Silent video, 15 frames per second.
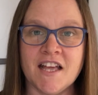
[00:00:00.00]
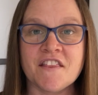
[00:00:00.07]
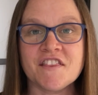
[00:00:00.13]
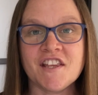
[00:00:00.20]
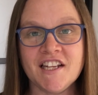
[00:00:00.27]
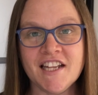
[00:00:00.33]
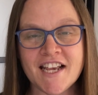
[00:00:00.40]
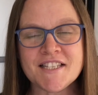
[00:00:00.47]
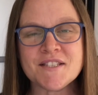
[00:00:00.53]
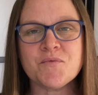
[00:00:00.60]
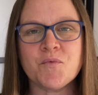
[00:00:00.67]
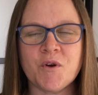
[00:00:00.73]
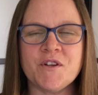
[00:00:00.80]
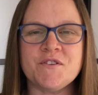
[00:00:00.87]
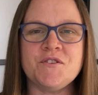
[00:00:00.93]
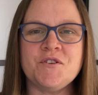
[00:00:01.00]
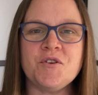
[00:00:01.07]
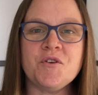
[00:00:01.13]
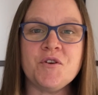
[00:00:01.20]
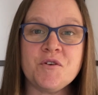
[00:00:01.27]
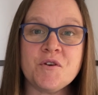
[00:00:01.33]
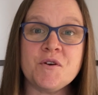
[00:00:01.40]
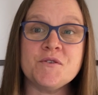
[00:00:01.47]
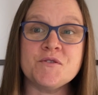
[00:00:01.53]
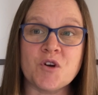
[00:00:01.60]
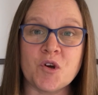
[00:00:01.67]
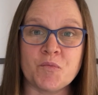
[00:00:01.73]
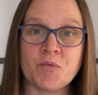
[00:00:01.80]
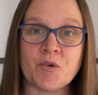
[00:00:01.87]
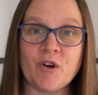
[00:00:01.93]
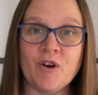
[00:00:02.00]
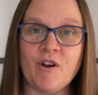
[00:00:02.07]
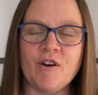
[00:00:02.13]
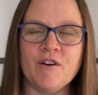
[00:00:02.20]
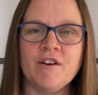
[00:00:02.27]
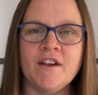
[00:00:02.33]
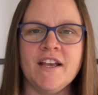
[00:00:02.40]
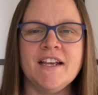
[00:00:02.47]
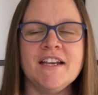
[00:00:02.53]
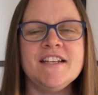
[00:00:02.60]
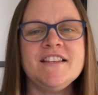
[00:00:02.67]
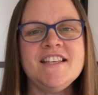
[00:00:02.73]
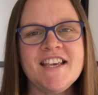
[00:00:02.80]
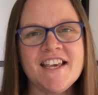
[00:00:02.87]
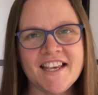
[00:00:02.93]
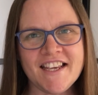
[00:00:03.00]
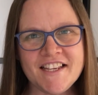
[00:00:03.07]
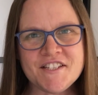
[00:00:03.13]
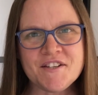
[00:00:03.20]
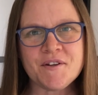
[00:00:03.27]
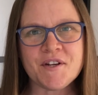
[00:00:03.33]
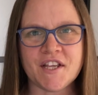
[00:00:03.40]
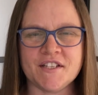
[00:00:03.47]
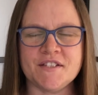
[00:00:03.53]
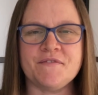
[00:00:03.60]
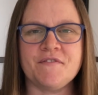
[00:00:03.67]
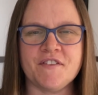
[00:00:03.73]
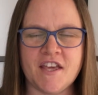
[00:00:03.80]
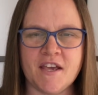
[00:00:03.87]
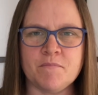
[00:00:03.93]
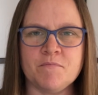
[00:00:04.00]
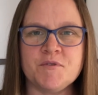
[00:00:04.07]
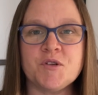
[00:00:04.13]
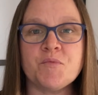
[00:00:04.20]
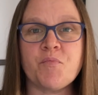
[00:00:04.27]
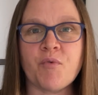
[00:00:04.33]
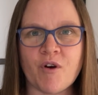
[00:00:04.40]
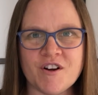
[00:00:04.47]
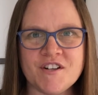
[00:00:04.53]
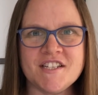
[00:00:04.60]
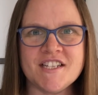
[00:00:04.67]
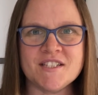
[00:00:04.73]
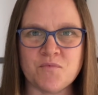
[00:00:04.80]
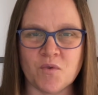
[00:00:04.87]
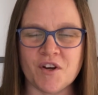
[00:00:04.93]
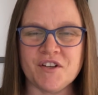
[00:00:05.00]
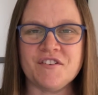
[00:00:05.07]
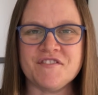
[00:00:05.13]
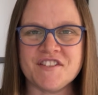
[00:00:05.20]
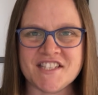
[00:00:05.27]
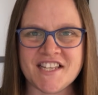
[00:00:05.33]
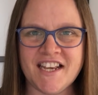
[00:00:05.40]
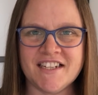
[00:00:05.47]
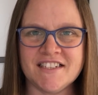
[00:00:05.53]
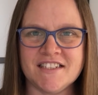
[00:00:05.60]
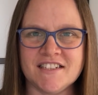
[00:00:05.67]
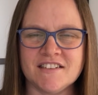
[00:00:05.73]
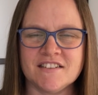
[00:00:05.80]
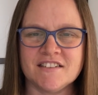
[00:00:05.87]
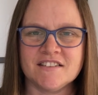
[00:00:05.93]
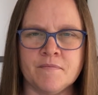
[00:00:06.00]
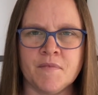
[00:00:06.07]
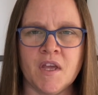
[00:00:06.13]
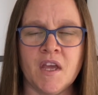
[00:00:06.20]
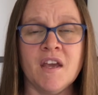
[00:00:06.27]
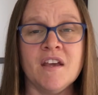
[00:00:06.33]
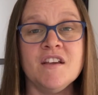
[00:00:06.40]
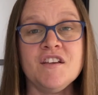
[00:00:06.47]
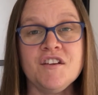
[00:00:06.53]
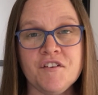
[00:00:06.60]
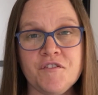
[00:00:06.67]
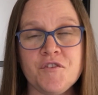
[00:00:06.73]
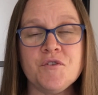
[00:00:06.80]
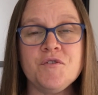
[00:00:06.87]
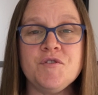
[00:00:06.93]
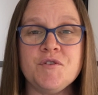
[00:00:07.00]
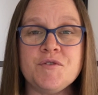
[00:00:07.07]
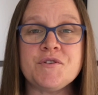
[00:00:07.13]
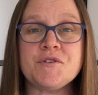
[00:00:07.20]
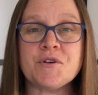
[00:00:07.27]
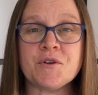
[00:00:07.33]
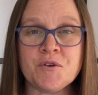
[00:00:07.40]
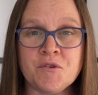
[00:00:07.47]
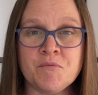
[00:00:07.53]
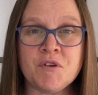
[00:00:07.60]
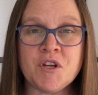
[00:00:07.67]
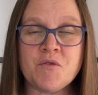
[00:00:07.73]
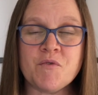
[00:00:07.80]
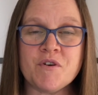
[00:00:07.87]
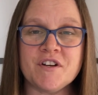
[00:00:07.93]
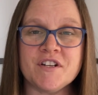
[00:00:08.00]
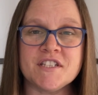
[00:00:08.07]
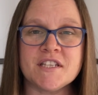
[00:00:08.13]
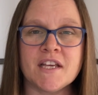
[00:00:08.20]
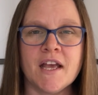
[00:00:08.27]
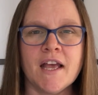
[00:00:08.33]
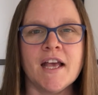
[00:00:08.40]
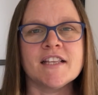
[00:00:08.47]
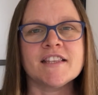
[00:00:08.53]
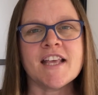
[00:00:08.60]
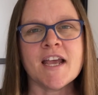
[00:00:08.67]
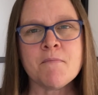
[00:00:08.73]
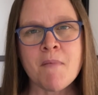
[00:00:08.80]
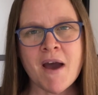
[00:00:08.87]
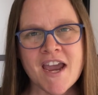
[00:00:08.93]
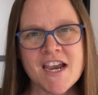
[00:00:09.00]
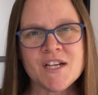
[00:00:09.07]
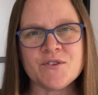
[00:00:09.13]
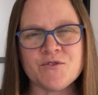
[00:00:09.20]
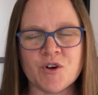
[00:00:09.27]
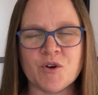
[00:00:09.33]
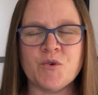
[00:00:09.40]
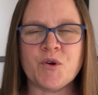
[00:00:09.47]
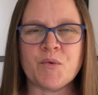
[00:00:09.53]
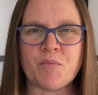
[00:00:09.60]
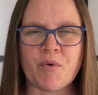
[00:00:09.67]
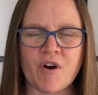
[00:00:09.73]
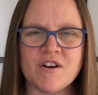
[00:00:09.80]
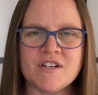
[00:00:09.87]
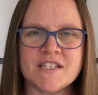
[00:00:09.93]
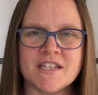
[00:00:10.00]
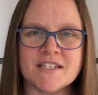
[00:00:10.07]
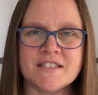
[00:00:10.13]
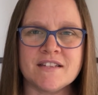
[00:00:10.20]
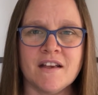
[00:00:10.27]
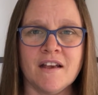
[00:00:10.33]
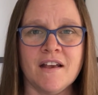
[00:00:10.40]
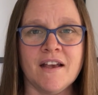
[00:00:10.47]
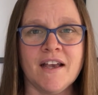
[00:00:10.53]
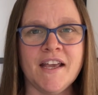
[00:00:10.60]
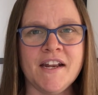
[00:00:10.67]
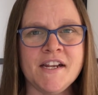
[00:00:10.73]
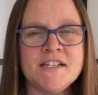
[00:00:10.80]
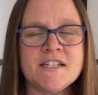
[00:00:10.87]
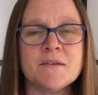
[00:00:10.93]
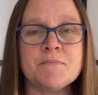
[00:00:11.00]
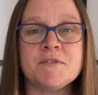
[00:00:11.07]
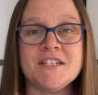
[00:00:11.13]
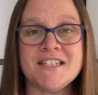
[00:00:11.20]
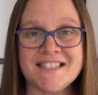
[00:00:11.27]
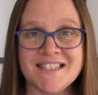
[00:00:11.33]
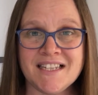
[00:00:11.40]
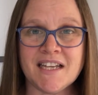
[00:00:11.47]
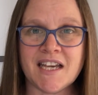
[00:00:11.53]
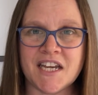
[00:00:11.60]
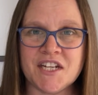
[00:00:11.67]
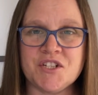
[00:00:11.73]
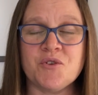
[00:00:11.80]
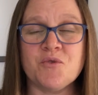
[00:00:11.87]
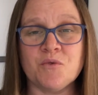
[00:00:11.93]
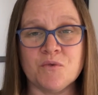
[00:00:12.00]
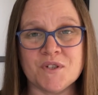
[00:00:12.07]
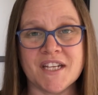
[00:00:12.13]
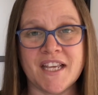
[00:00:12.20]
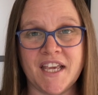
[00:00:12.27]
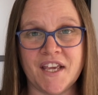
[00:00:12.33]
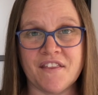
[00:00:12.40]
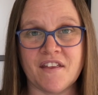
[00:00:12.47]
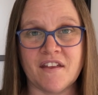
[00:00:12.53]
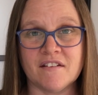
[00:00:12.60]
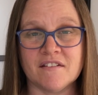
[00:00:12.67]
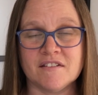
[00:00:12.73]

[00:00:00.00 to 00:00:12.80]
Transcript: The less words that you use on Prolo, the easier it is for them to process what you've said. If you use too many words, they may struggle to process and end up disengaging altogether.